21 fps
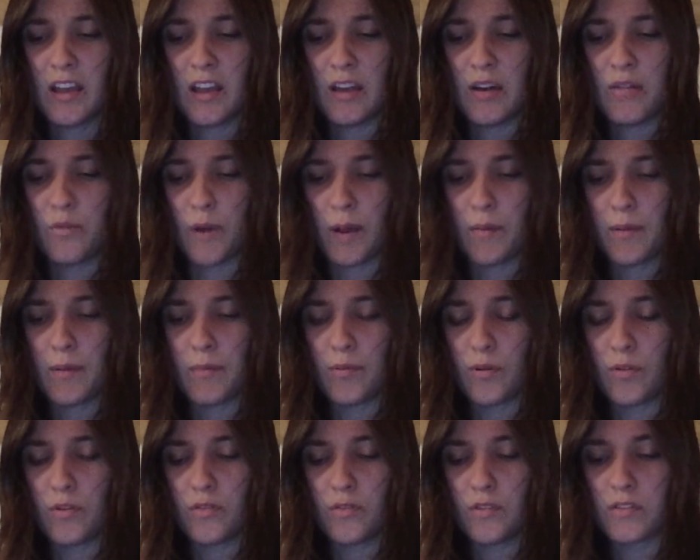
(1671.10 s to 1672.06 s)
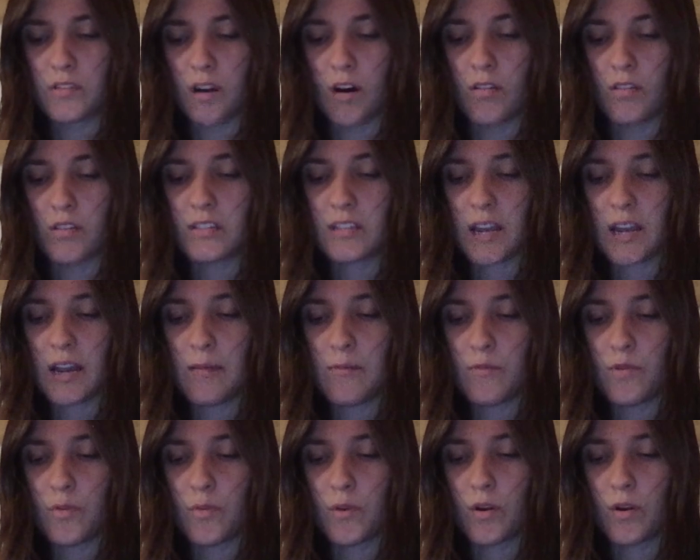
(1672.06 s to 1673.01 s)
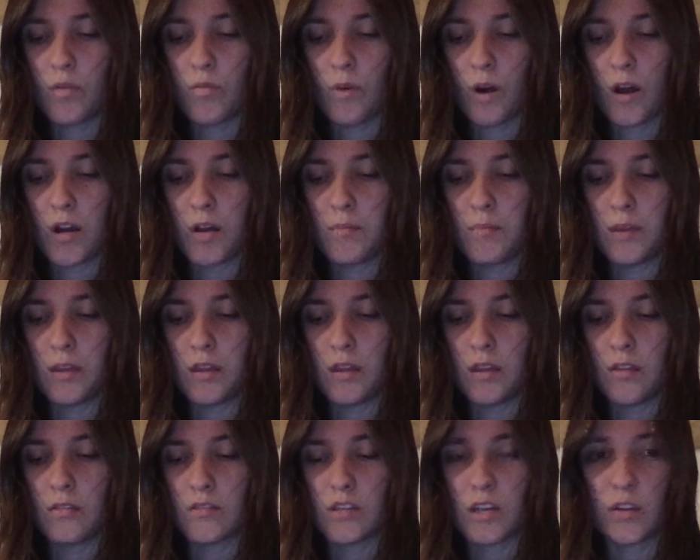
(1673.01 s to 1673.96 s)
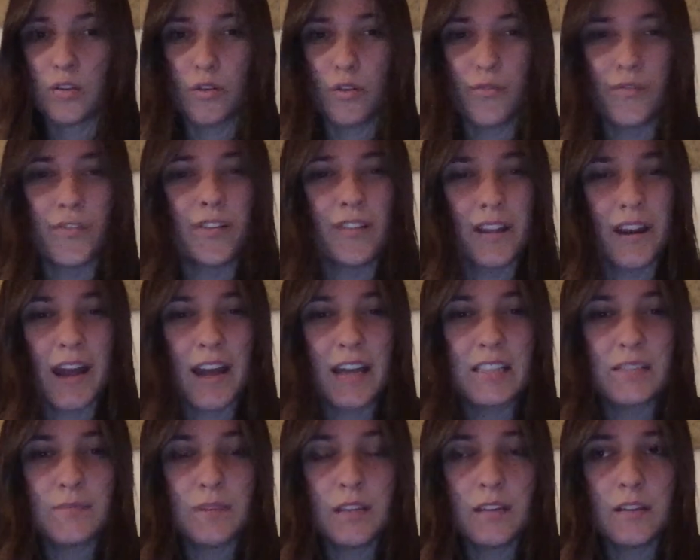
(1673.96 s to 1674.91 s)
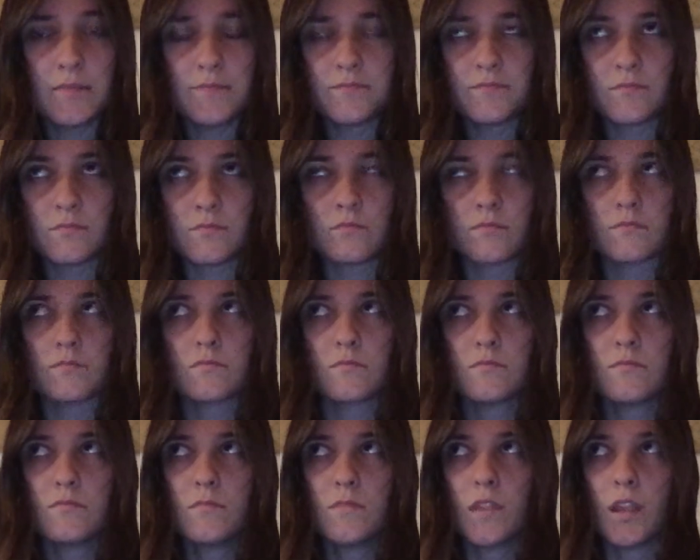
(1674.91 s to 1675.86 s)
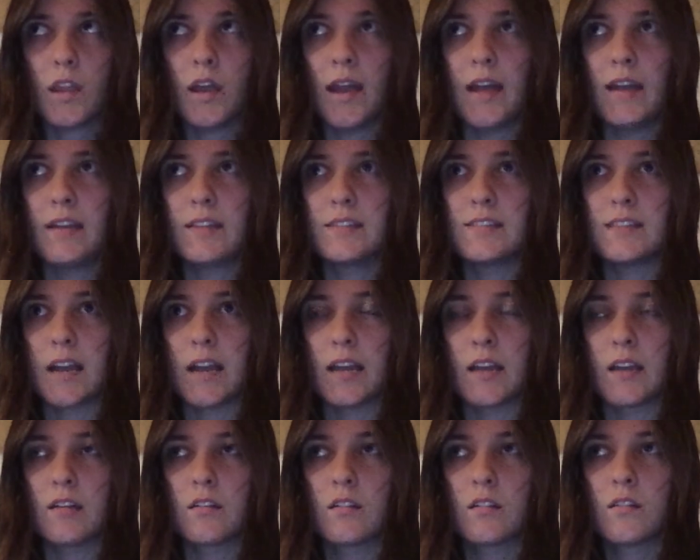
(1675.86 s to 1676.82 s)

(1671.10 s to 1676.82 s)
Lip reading: white people do this all the time, where we don't want to be, it's like, don't villainize me. And it's like,